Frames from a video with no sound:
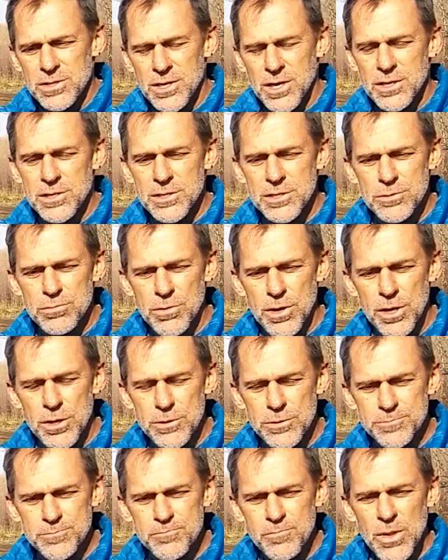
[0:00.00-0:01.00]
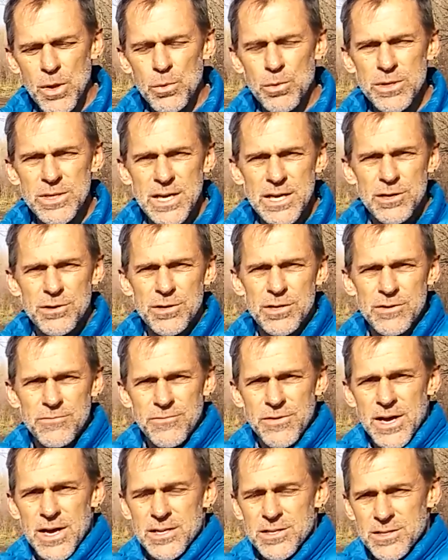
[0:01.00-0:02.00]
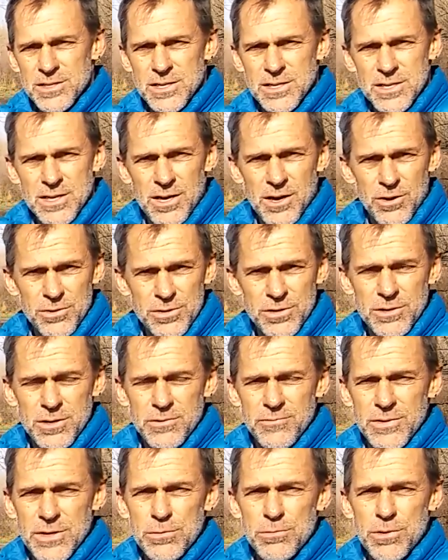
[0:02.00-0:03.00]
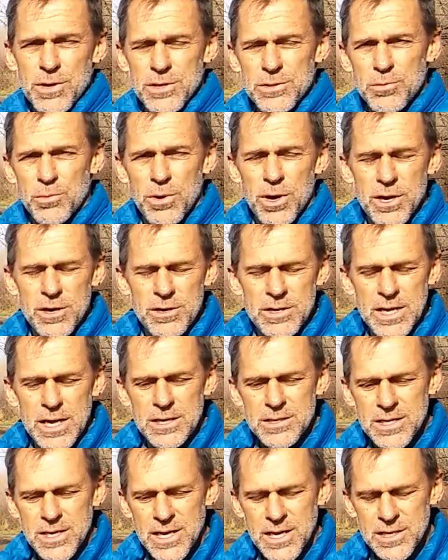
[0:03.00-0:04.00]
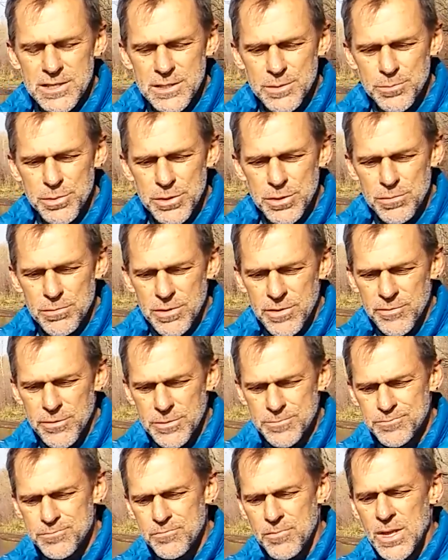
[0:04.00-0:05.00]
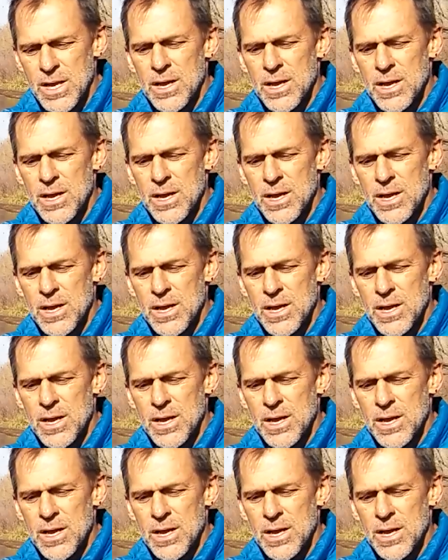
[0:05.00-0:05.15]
on Douglas Road when they could, in fact, alternatively run the water down the Poudre River.